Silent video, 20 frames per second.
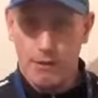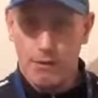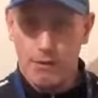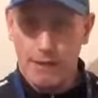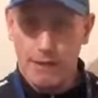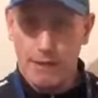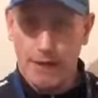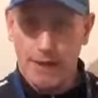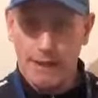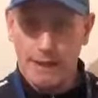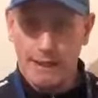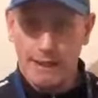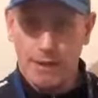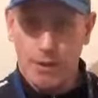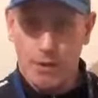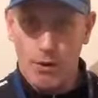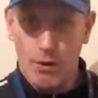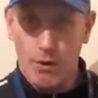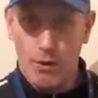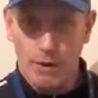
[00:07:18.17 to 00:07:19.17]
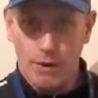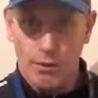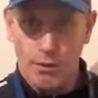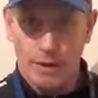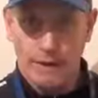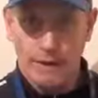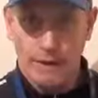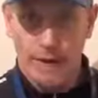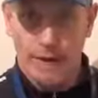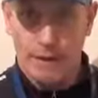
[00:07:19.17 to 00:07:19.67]
Realise who and
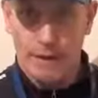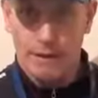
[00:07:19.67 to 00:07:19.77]
what you